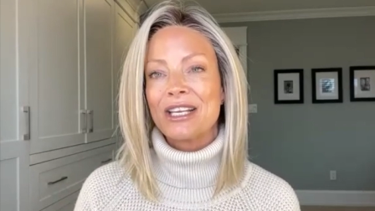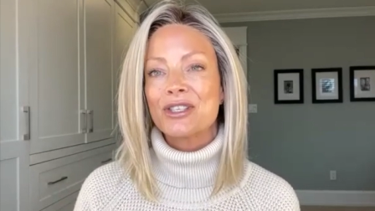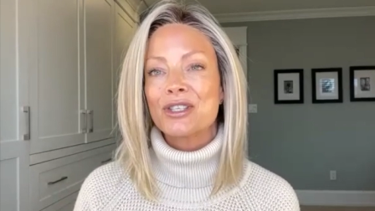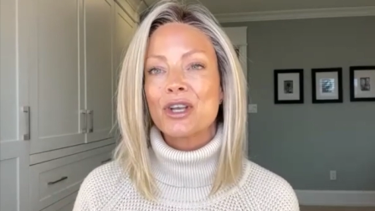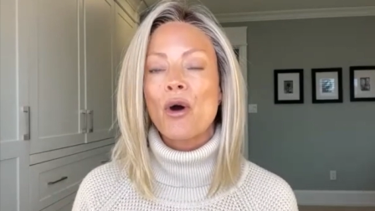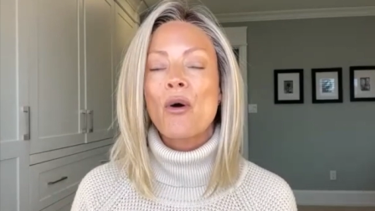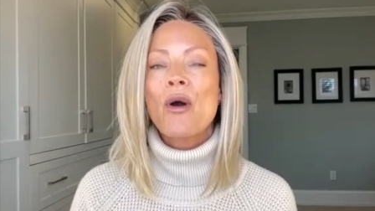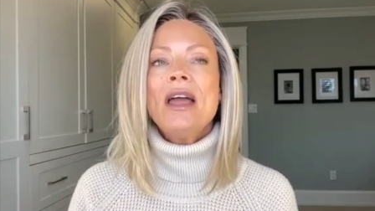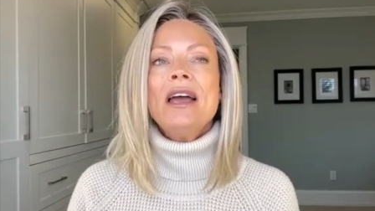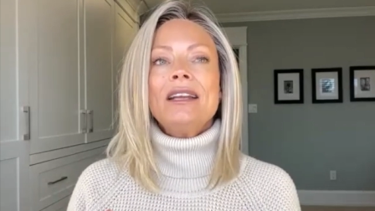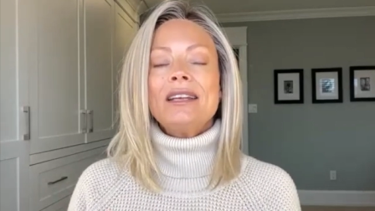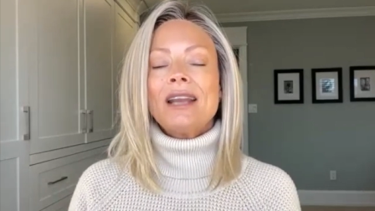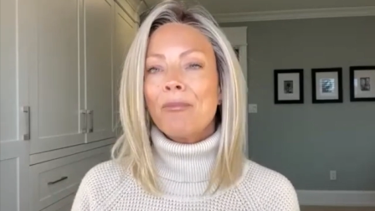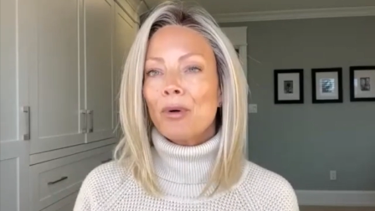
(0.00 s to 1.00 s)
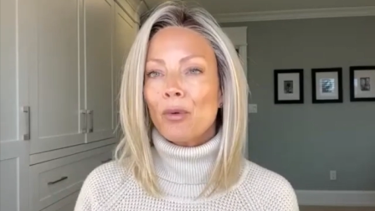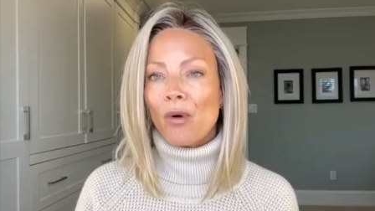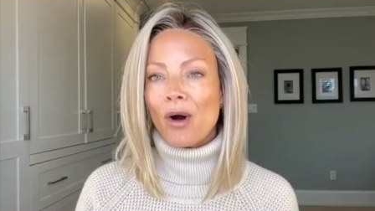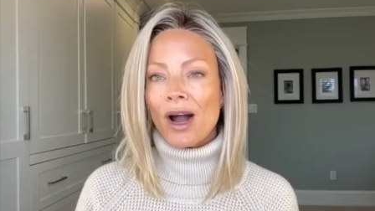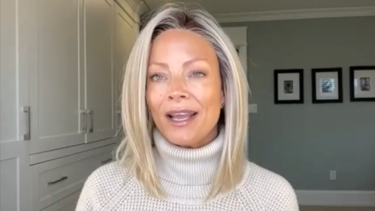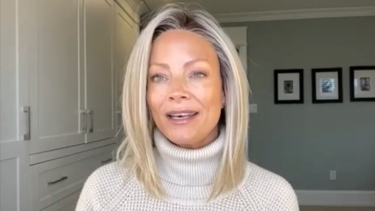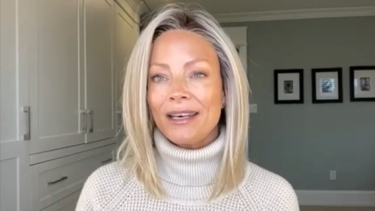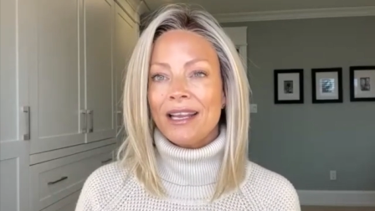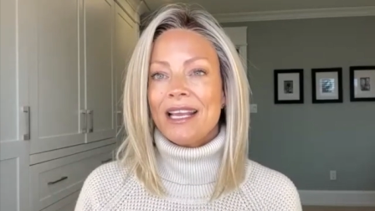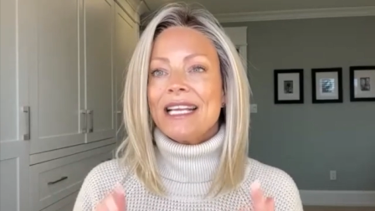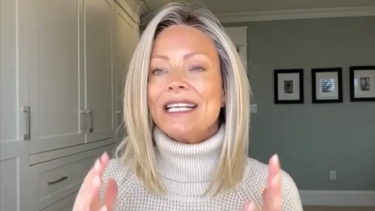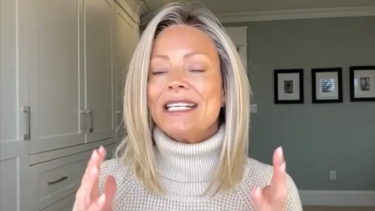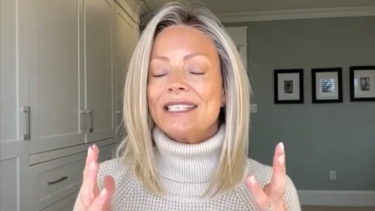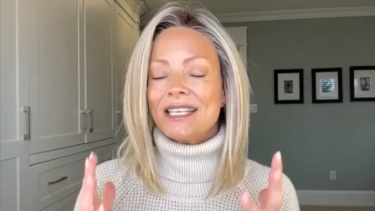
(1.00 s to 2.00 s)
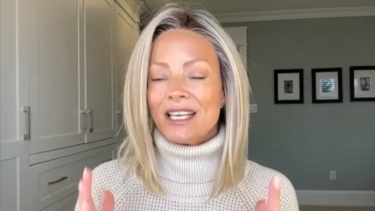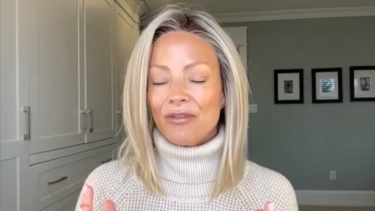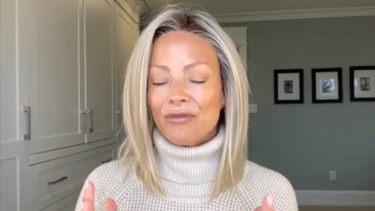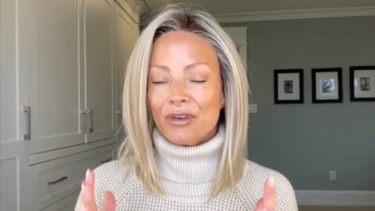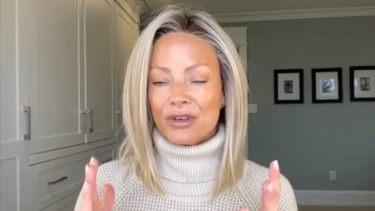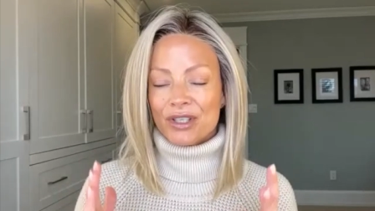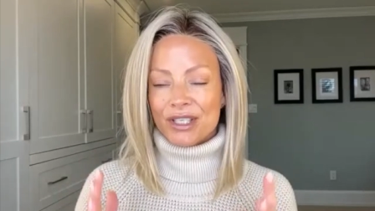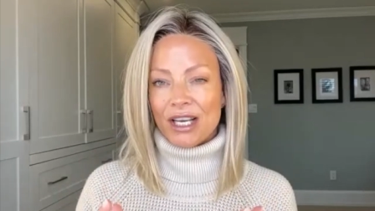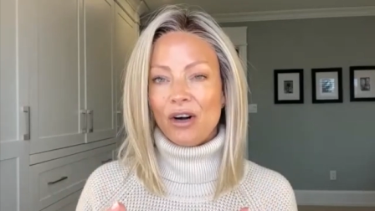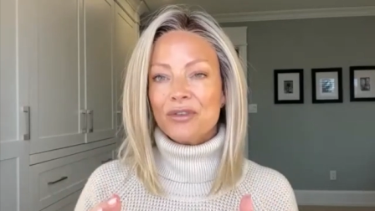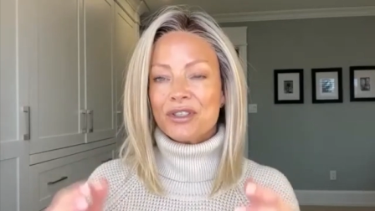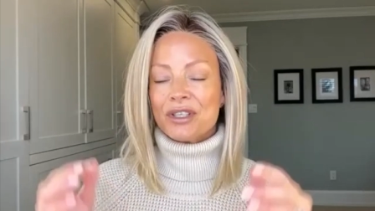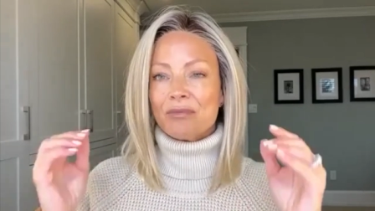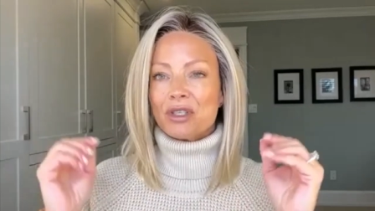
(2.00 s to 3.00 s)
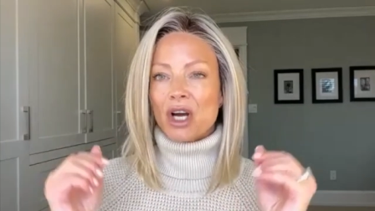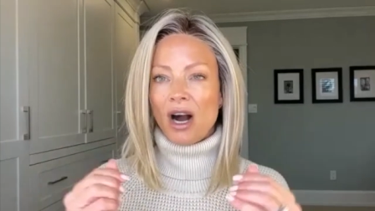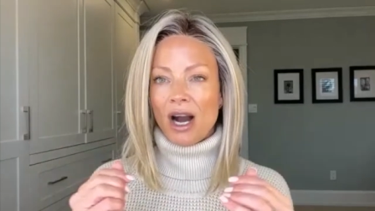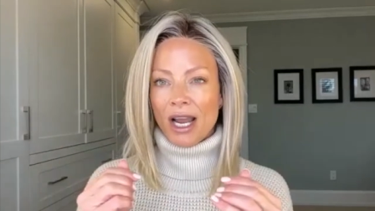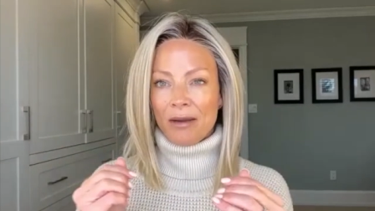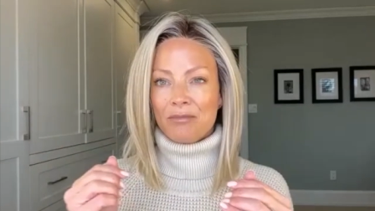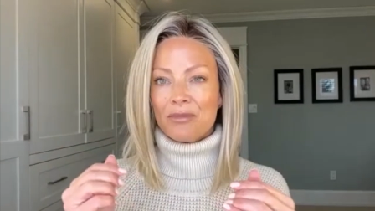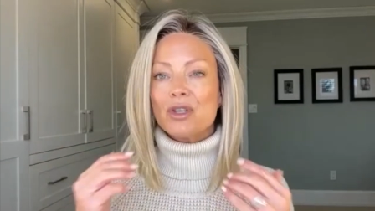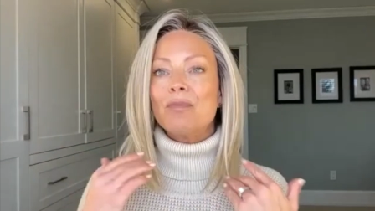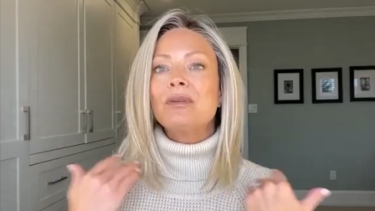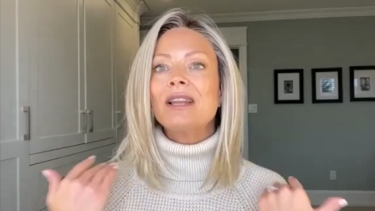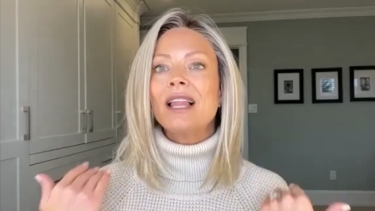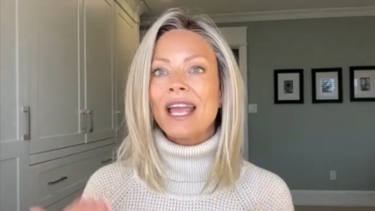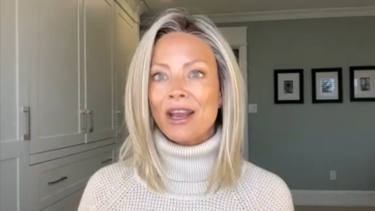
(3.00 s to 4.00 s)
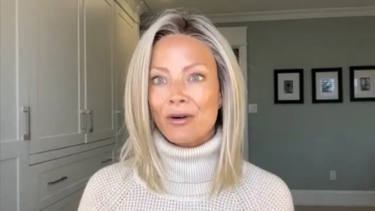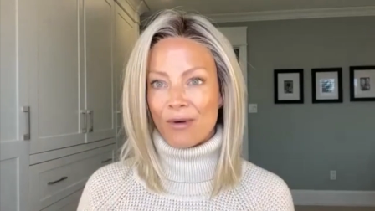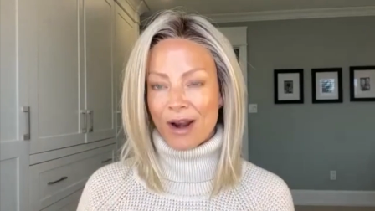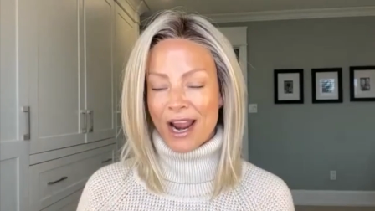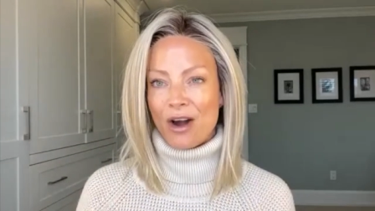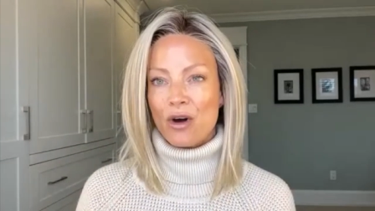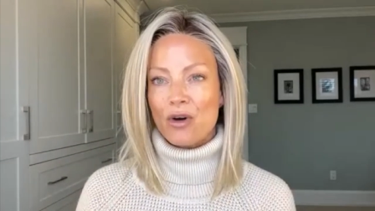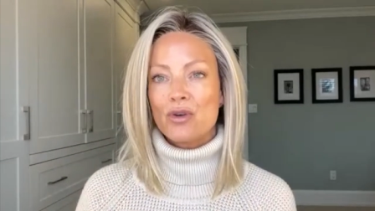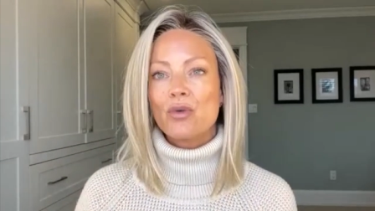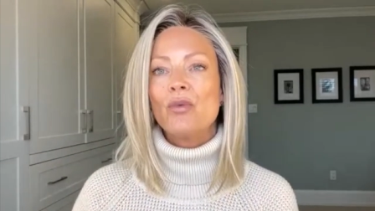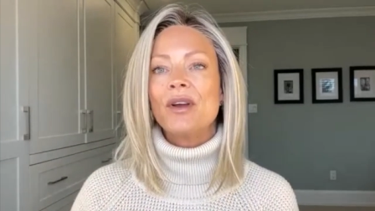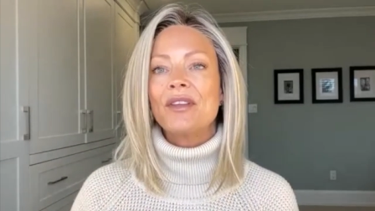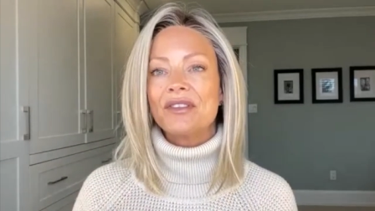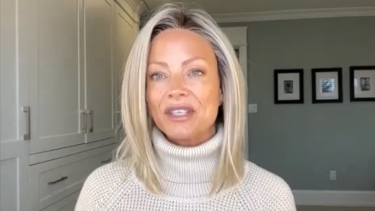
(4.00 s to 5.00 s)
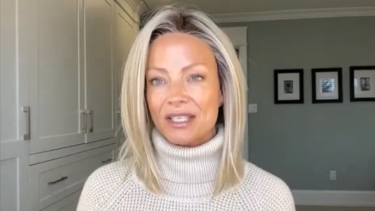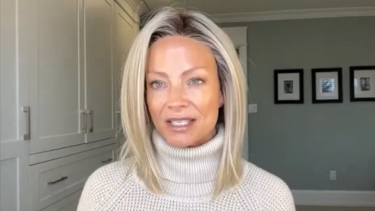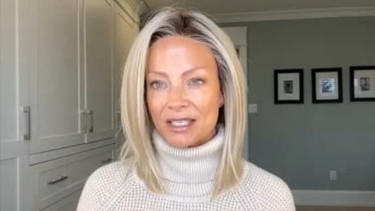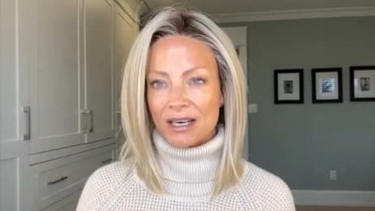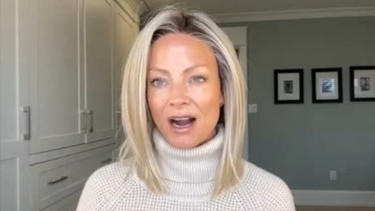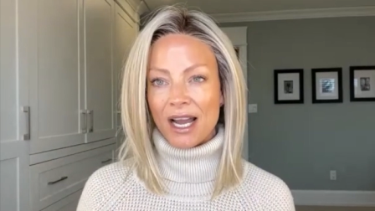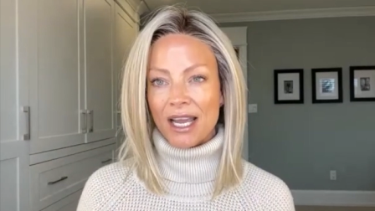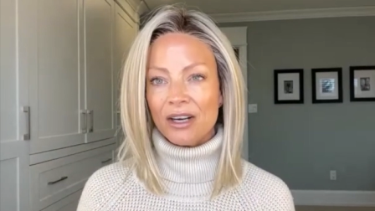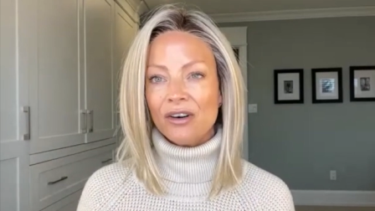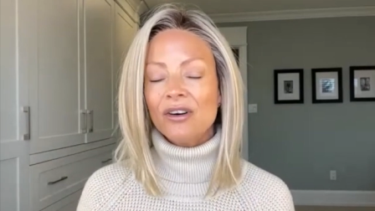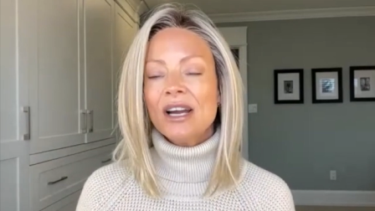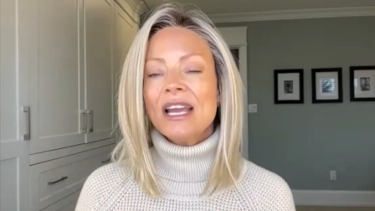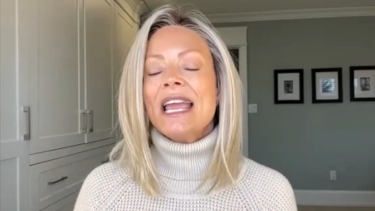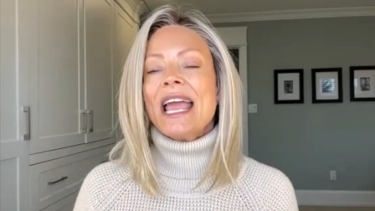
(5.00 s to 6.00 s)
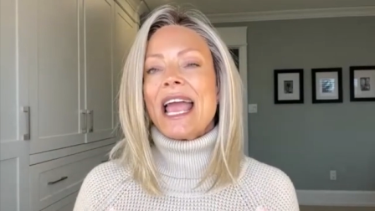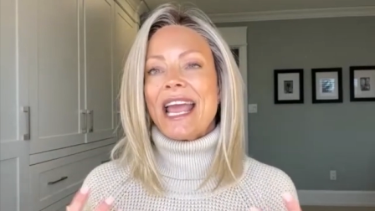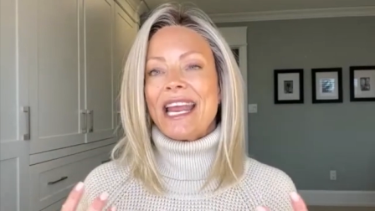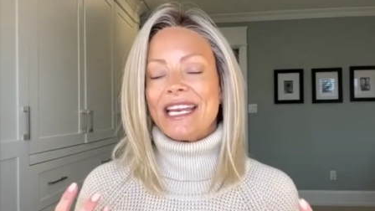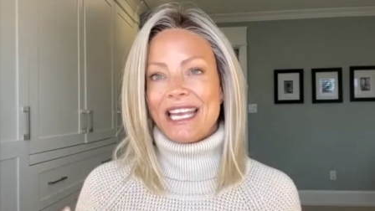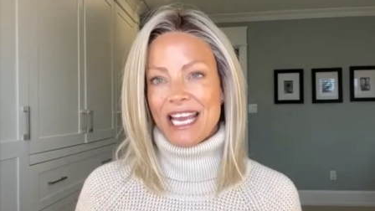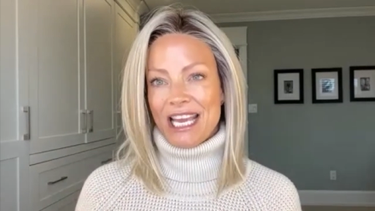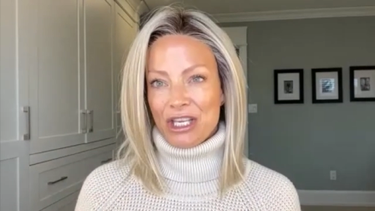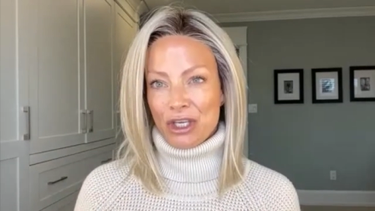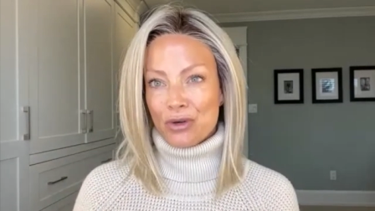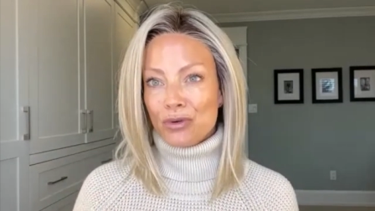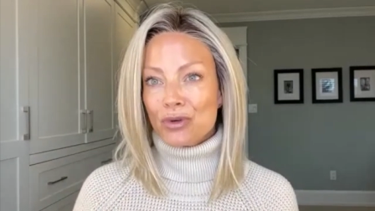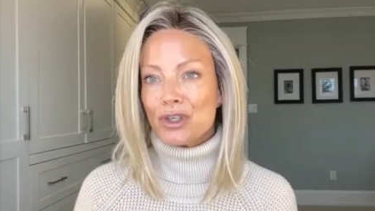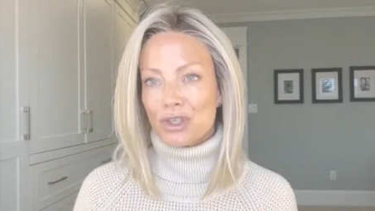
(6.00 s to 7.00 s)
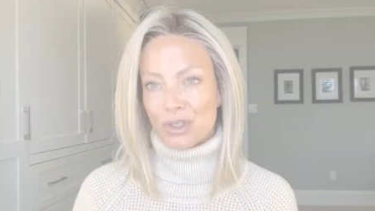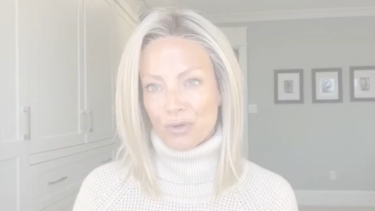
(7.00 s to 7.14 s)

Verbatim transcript: So number one is give yourself some time to play around with the style and get used to